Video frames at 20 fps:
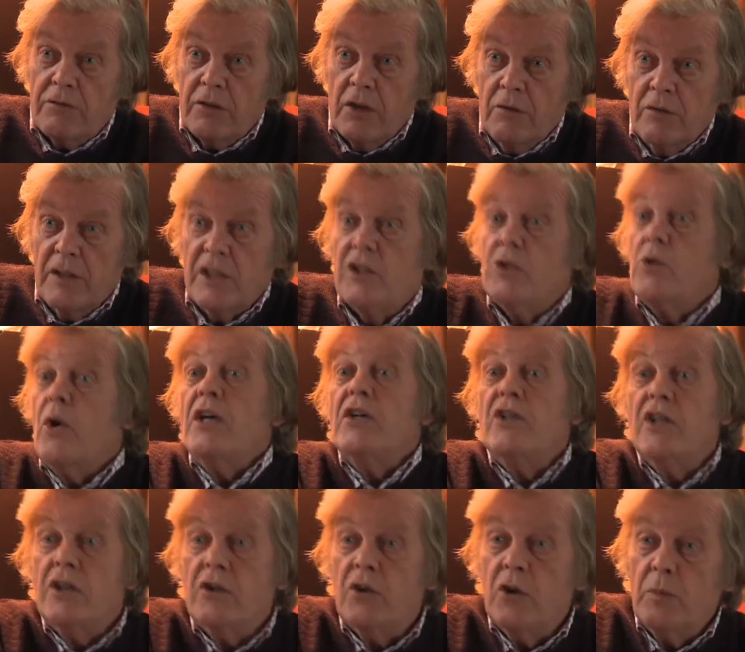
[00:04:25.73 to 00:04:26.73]
for only
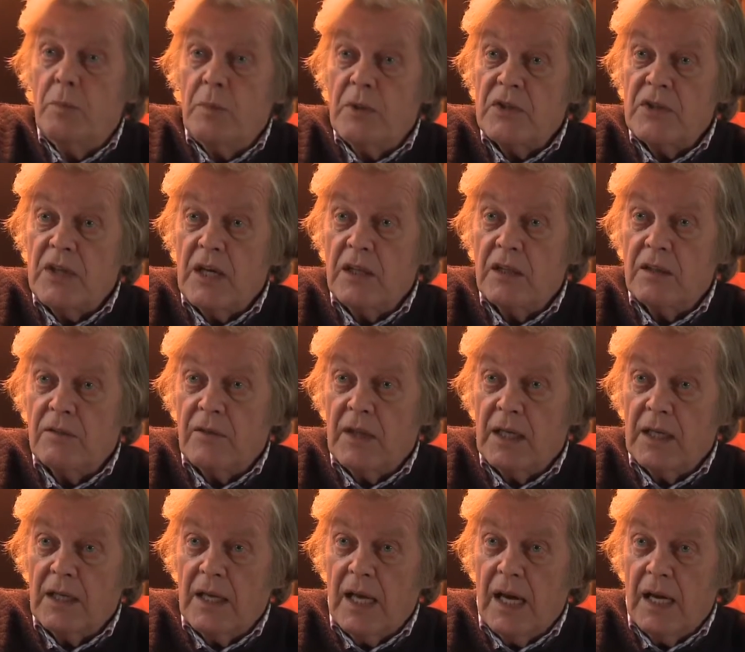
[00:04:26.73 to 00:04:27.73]
22% of
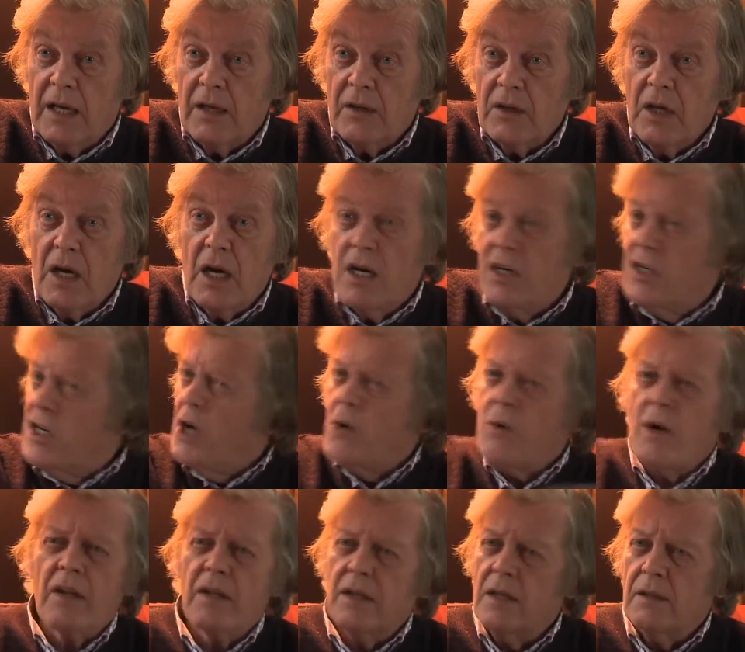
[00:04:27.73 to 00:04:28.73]
their land.
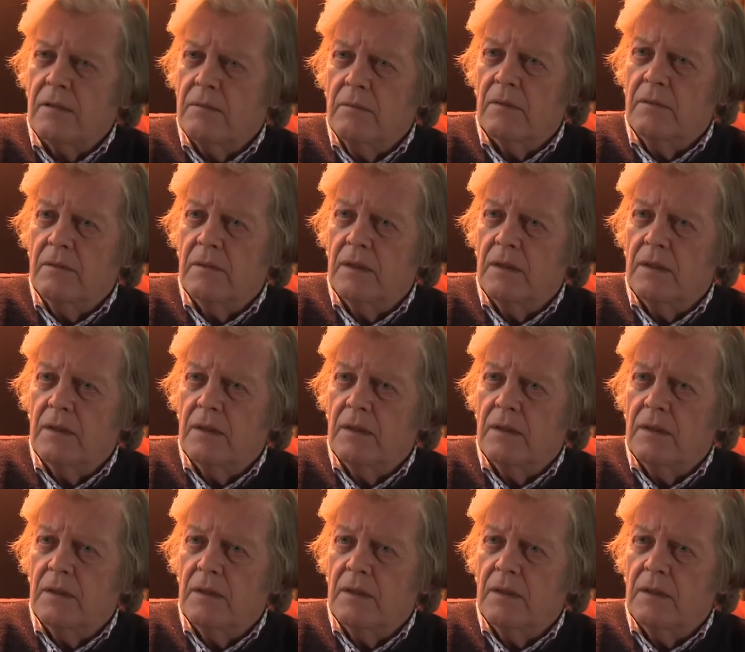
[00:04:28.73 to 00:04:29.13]
No other